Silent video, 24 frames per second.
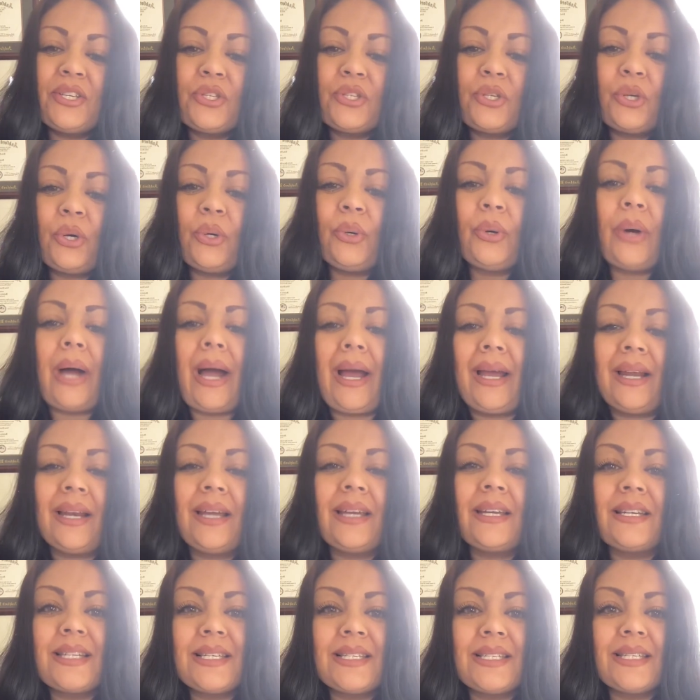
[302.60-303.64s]
So I
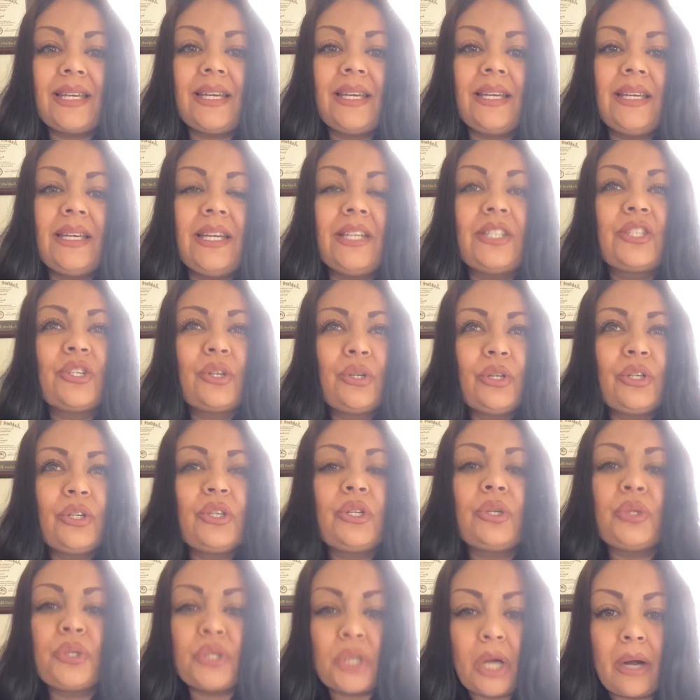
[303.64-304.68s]
like to say it's good
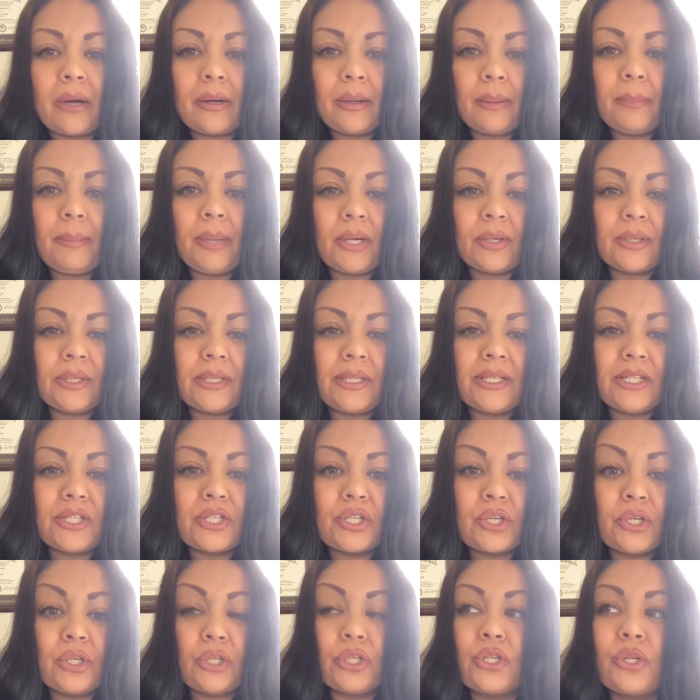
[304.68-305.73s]
to talk about it,
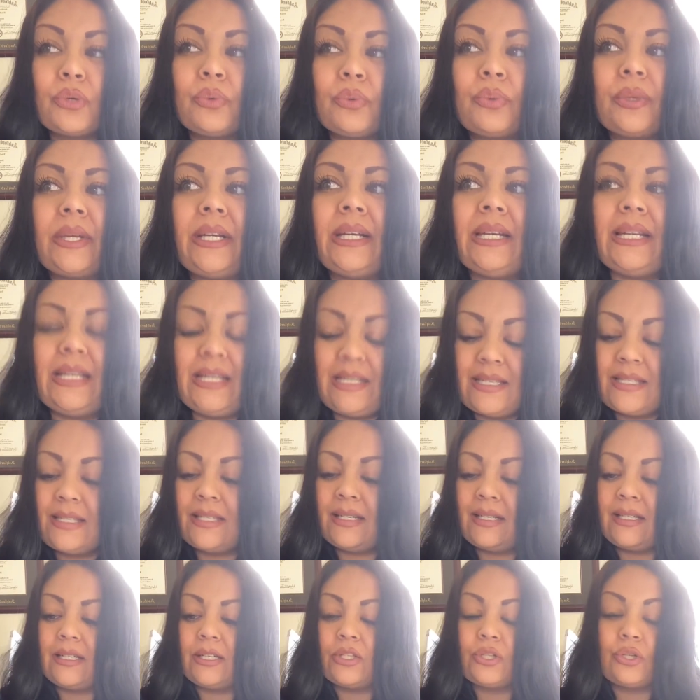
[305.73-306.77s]
it's good to release
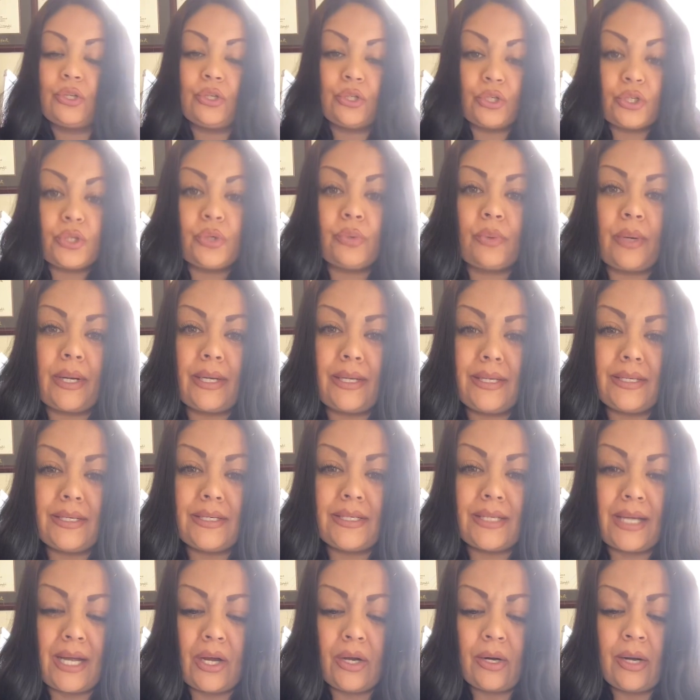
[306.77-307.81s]
it, and it's good to write it
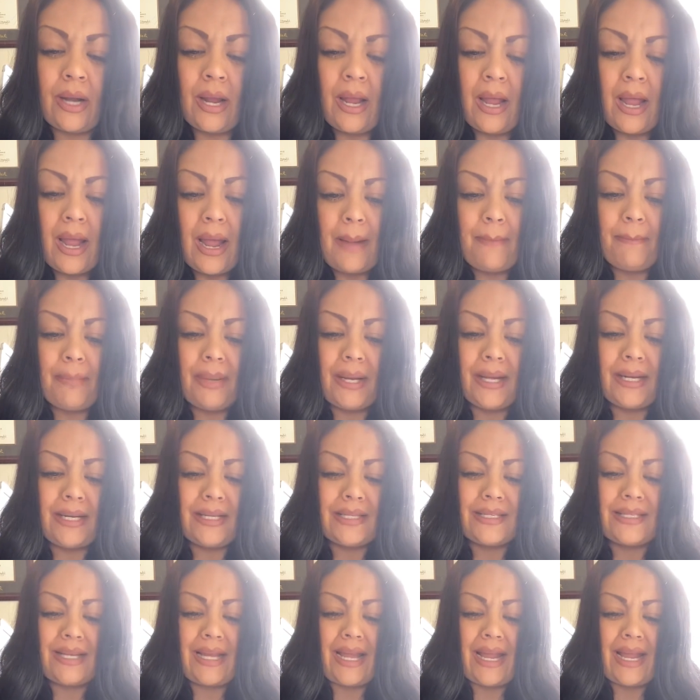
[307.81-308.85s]
down. But
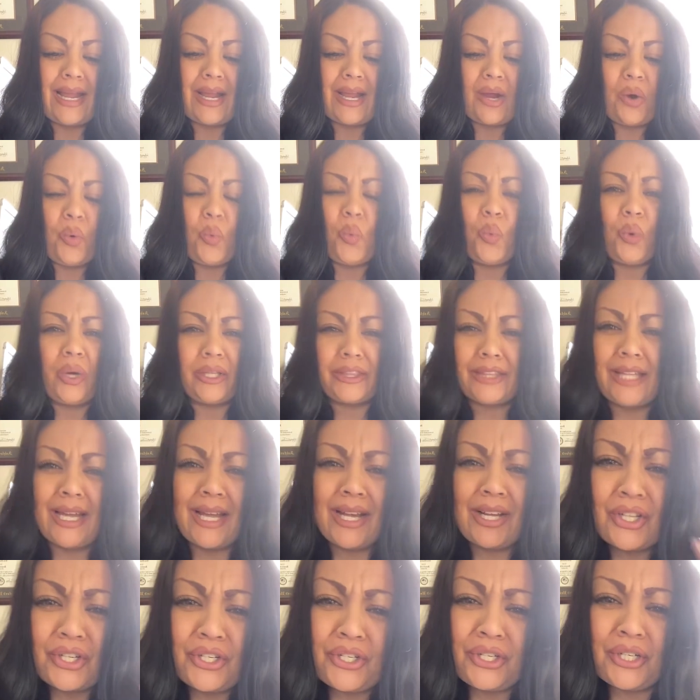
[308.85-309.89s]
it's like, what the
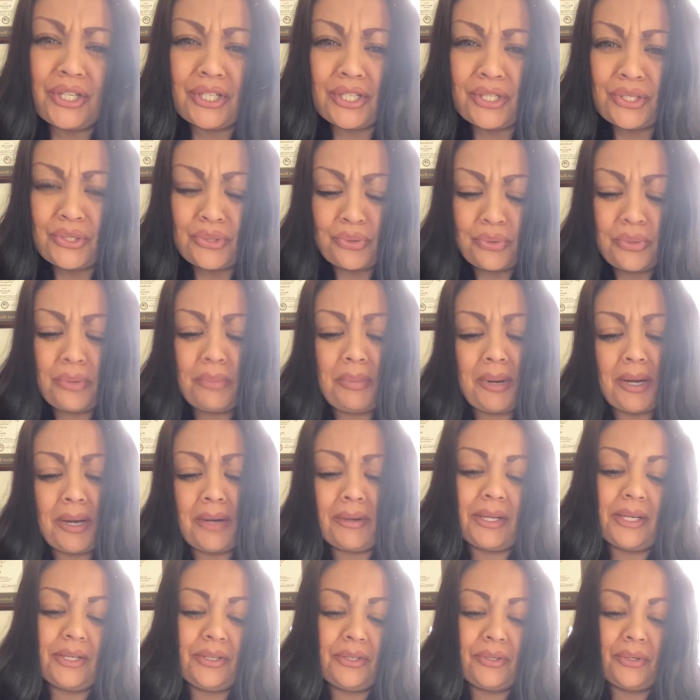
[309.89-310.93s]
hell are you going to do
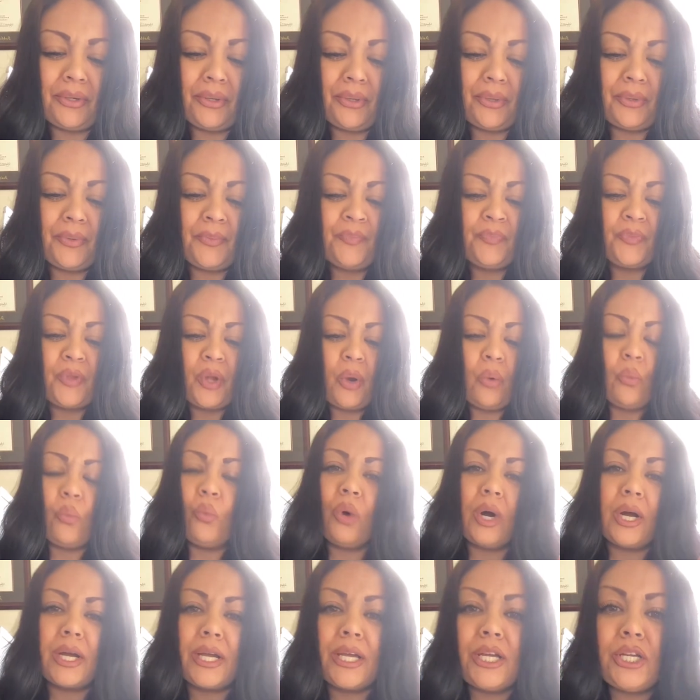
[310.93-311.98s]
about it, you know?
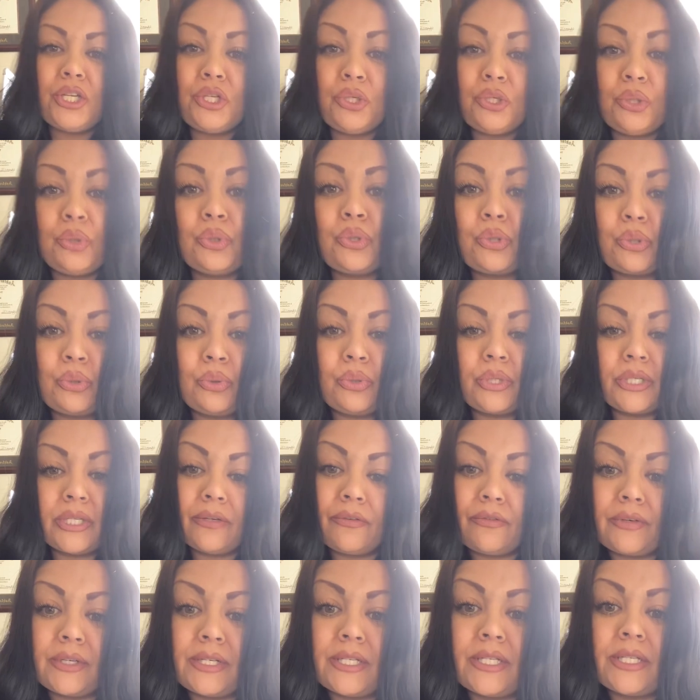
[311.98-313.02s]
What can you do
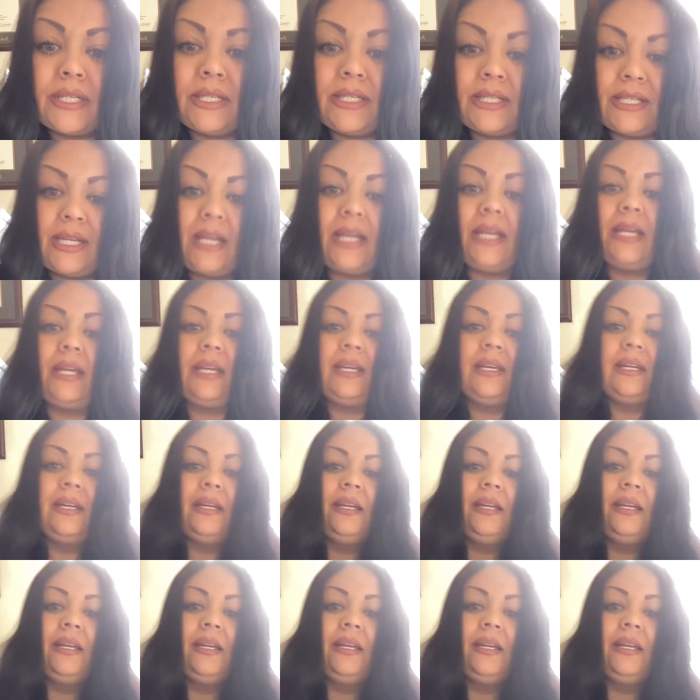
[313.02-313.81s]
different today?